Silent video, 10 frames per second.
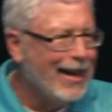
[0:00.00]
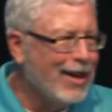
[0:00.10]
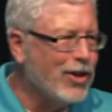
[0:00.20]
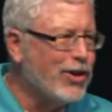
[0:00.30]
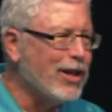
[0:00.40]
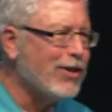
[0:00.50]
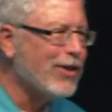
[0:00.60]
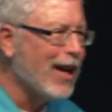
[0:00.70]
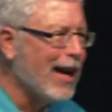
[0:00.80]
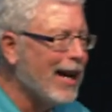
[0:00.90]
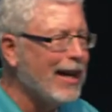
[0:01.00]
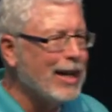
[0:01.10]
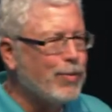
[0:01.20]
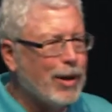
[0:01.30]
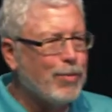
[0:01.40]
because this uh,
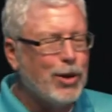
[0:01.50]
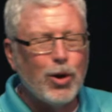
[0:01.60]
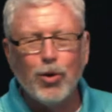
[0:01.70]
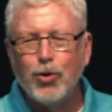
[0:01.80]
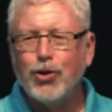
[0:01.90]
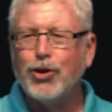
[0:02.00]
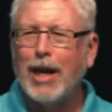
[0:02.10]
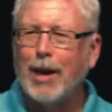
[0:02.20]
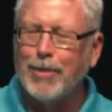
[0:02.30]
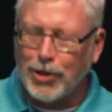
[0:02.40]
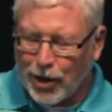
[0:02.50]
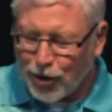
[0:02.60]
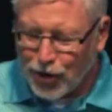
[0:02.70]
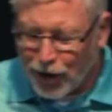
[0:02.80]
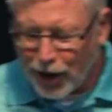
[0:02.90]
has been abused and
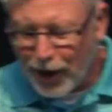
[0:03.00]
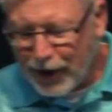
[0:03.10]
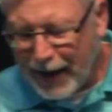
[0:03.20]
misunderstood